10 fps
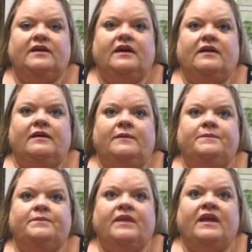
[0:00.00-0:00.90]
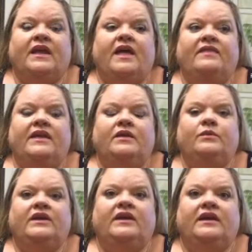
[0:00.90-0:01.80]
And then we
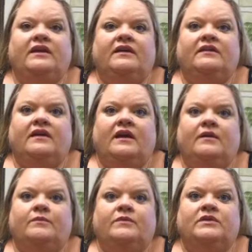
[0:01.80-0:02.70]
can